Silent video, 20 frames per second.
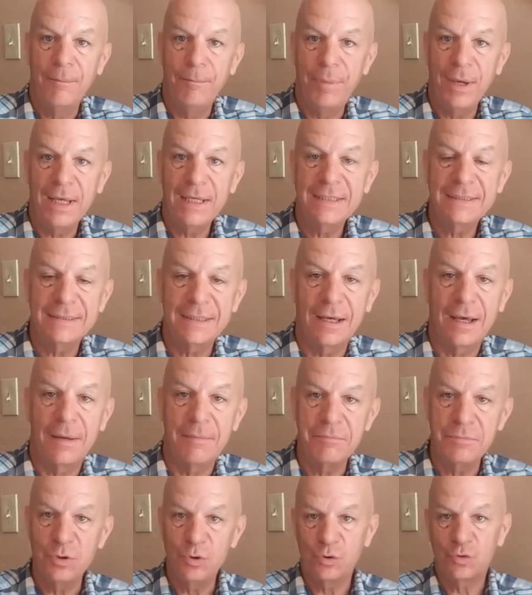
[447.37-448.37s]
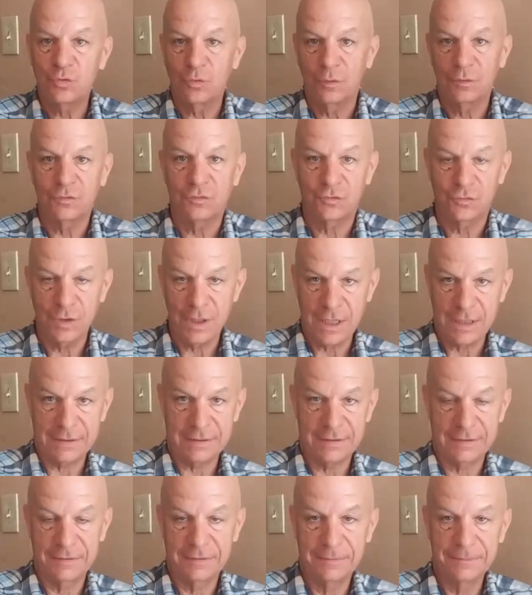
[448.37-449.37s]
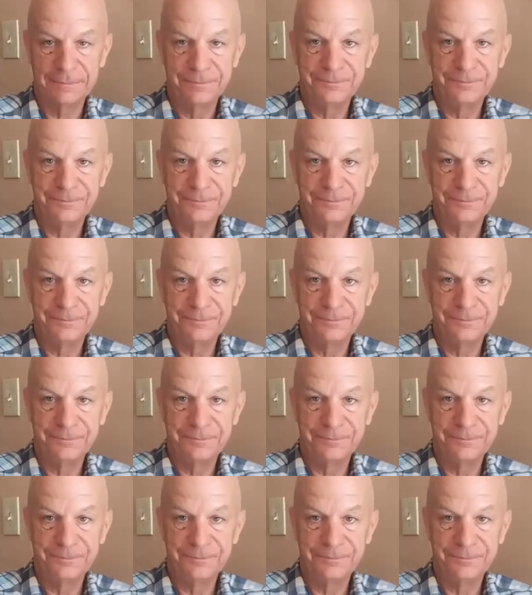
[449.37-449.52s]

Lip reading: based on mutual trust.